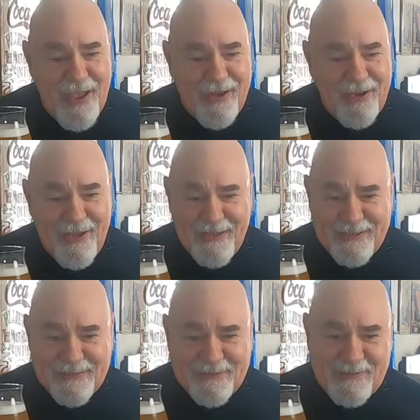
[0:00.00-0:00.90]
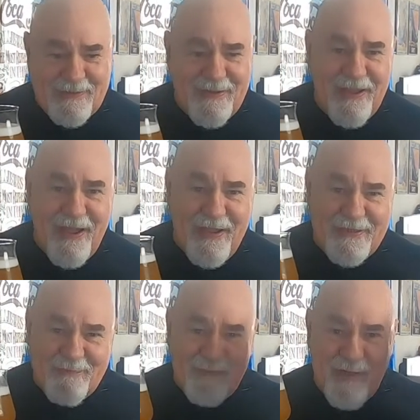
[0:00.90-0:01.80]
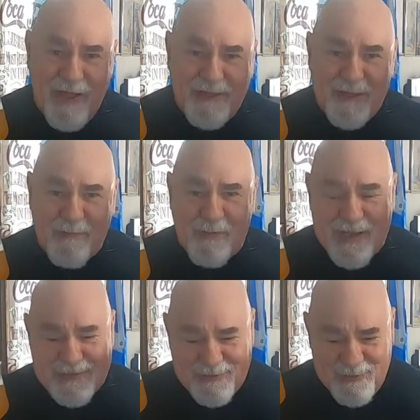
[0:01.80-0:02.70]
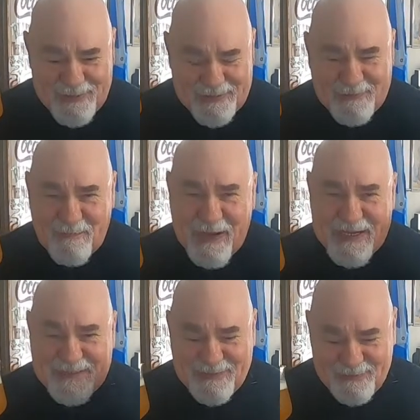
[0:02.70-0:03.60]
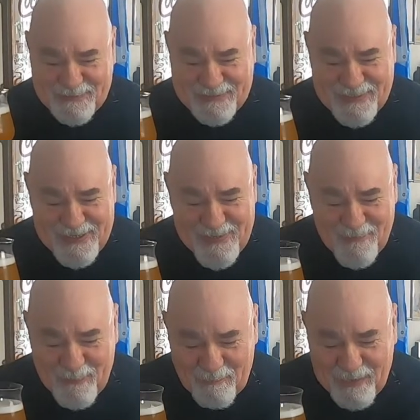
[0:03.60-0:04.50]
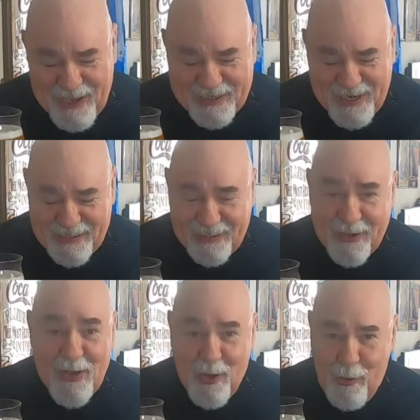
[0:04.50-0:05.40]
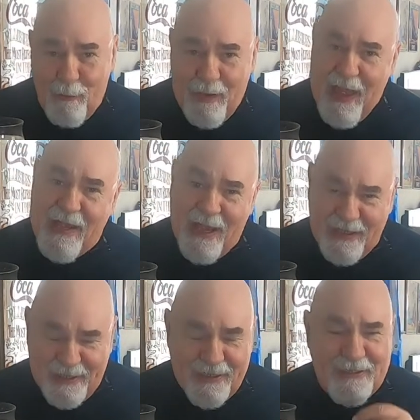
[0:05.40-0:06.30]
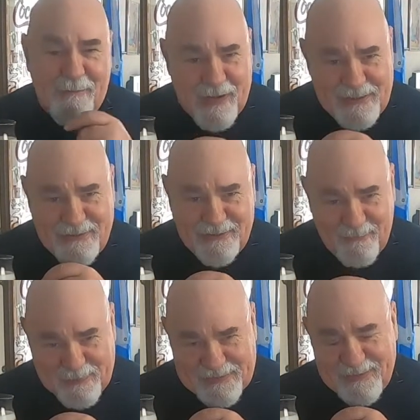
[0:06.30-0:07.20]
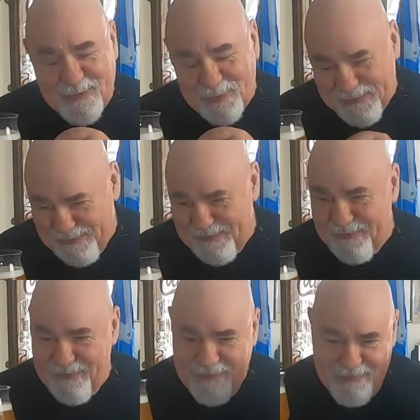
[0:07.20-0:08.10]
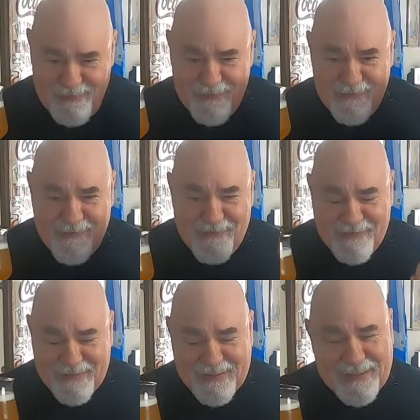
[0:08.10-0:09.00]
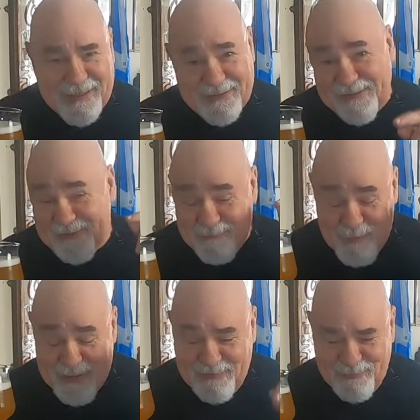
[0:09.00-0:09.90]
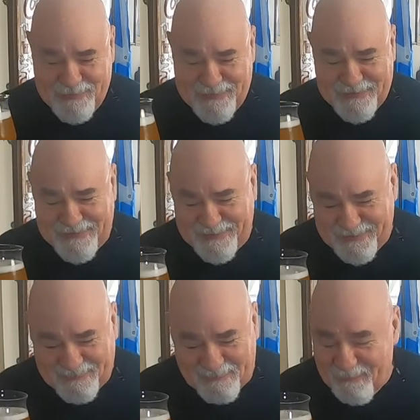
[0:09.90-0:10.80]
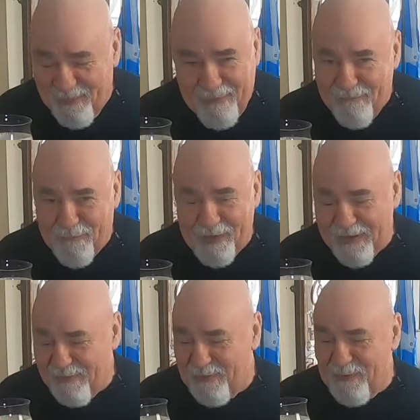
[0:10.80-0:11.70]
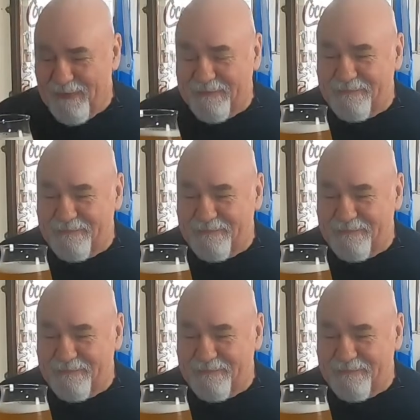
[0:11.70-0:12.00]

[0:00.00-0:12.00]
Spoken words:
And he had his underpants on and his pencils from Blackadder. Although Blackadder had the pencils up his nose, he had his pencils in his ears. Funny though.